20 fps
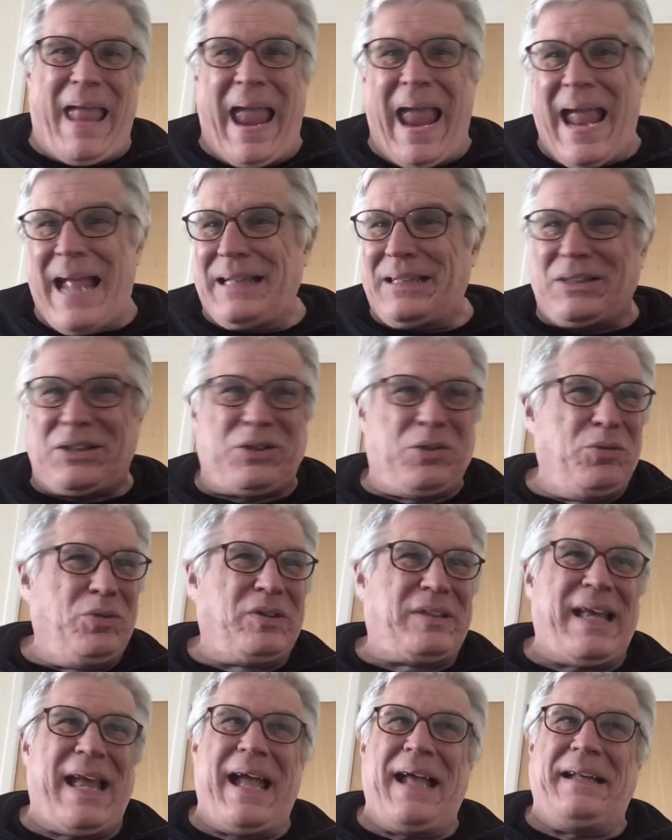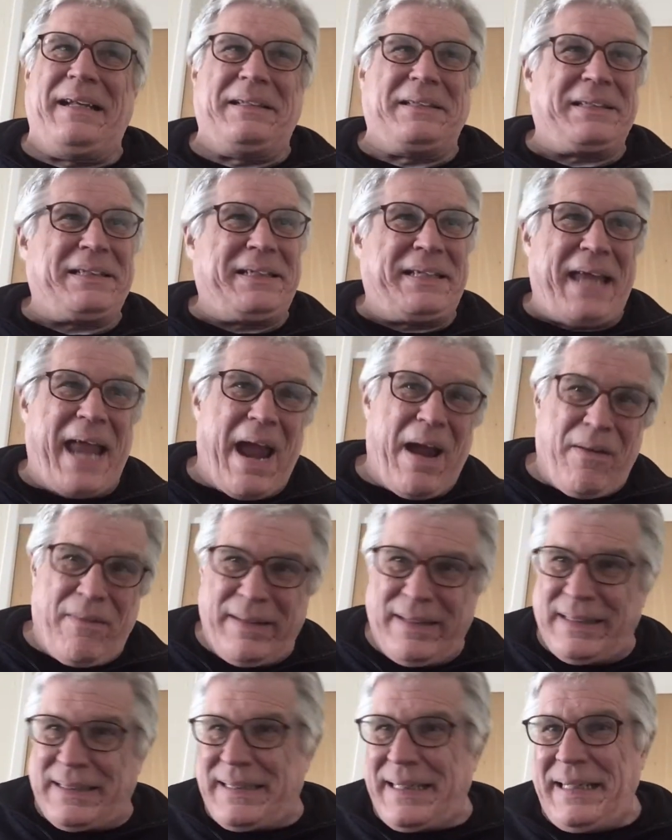Aunt Susanna's
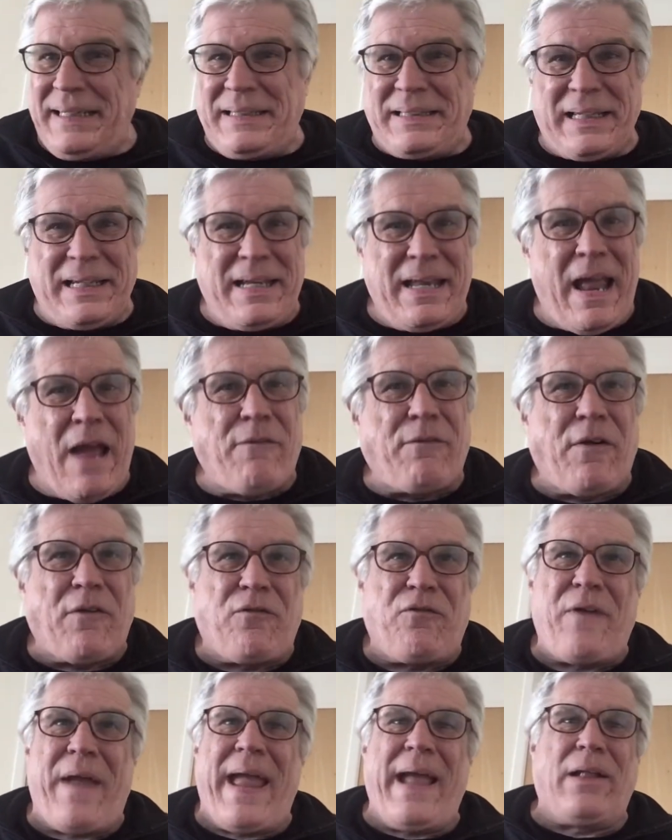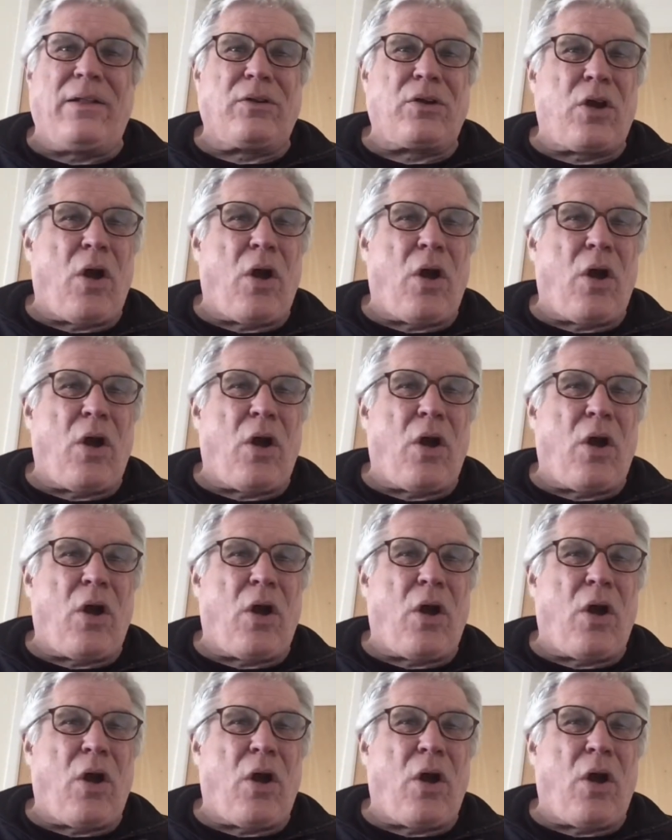guaranteed to never fail